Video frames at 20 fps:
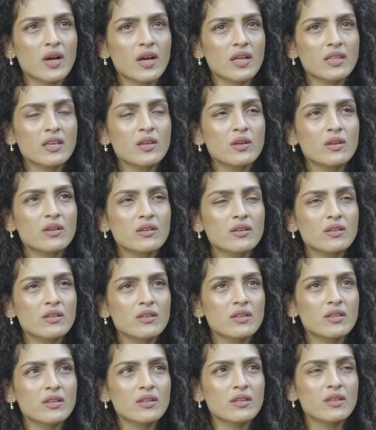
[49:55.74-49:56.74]
I think
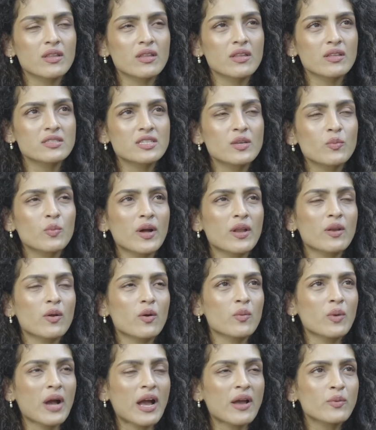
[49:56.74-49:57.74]

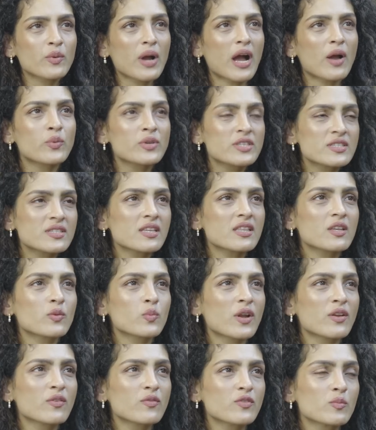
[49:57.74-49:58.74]
I would say that
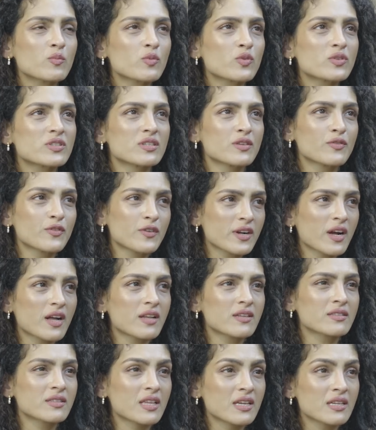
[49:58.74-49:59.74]
one of the most
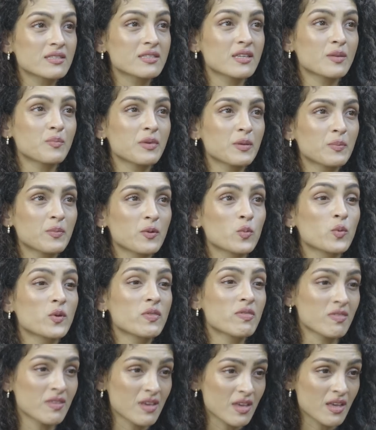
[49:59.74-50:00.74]
difficult things that people
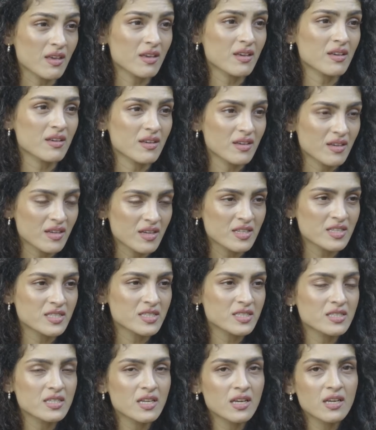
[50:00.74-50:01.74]
would think is